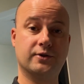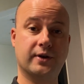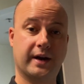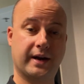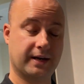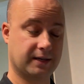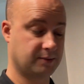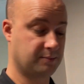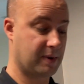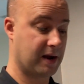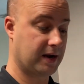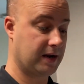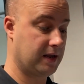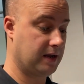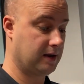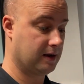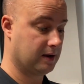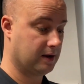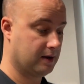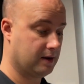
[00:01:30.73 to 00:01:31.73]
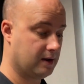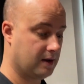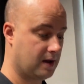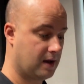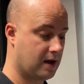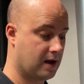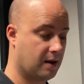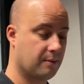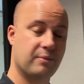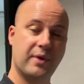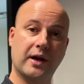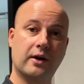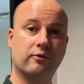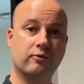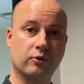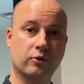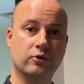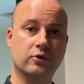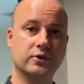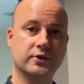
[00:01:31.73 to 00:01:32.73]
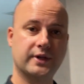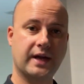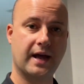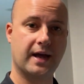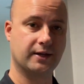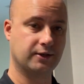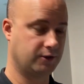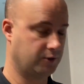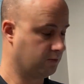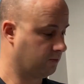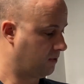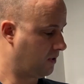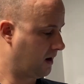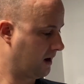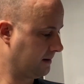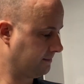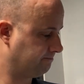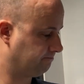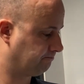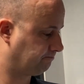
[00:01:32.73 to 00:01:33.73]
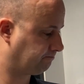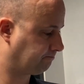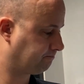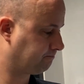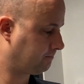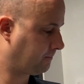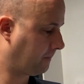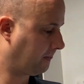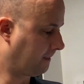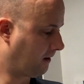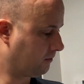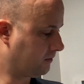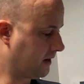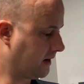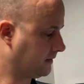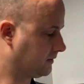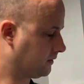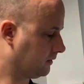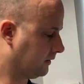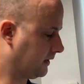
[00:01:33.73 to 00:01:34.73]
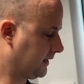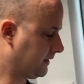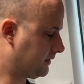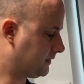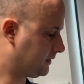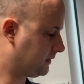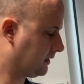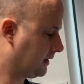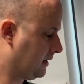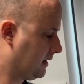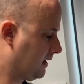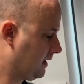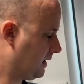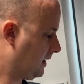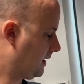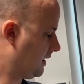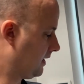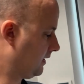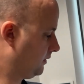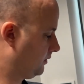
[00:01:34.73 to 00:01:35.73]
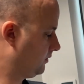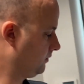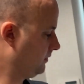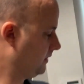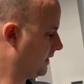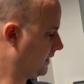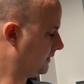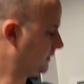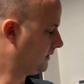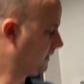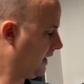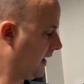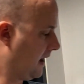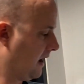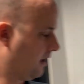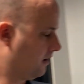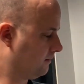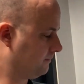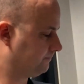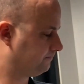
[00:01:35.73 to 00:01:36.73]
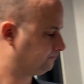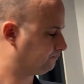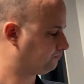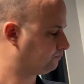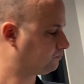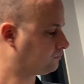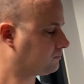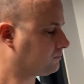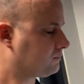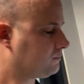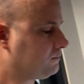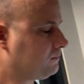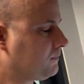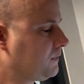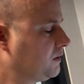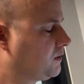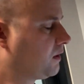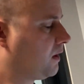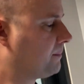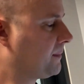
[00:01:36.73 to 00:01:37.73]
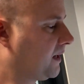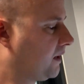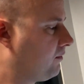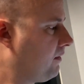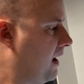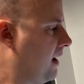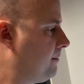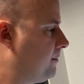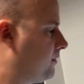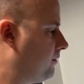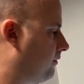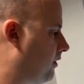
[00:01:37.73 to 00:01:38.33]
train as many uh, pick rules as you want. Okay, so let's uh, do this now. So I'm gonna grab the